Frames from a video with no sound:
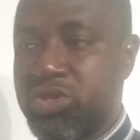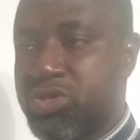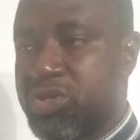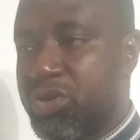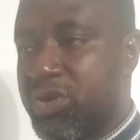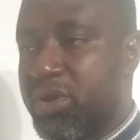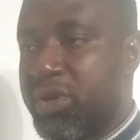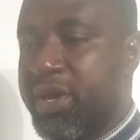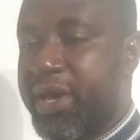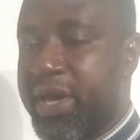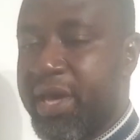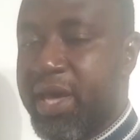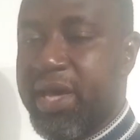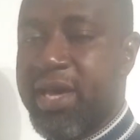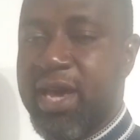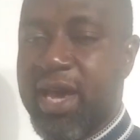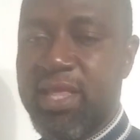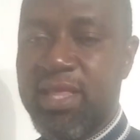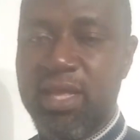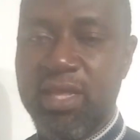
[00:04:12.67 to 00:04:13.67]
tung
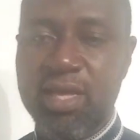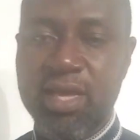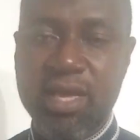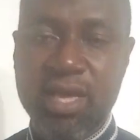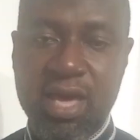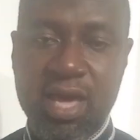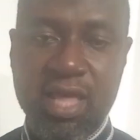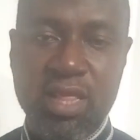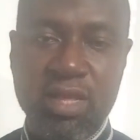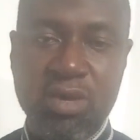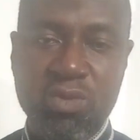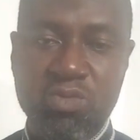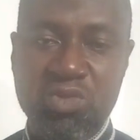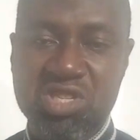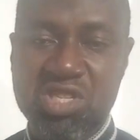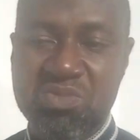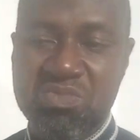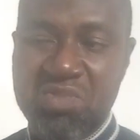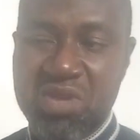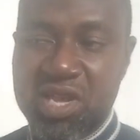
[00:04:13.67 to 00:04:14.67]
again and again,
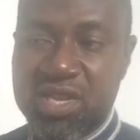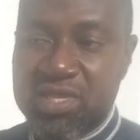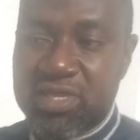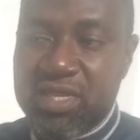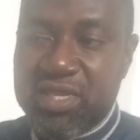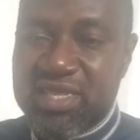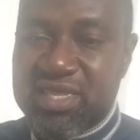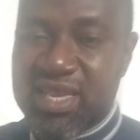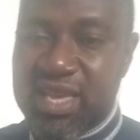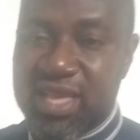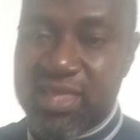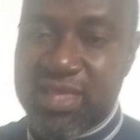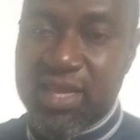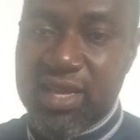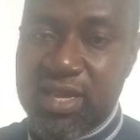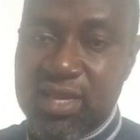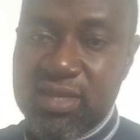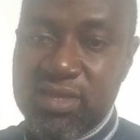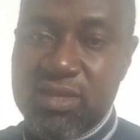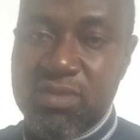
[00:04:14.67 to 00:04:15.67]
which makes the
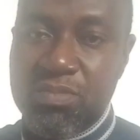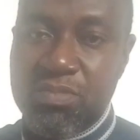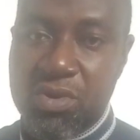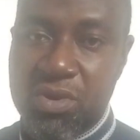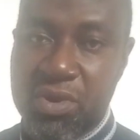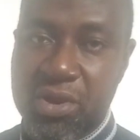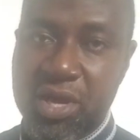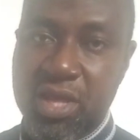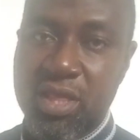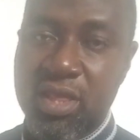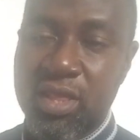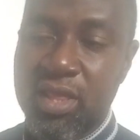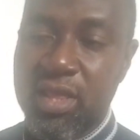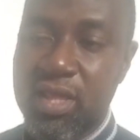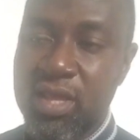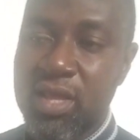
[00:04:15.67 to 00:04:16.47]
sentence boring,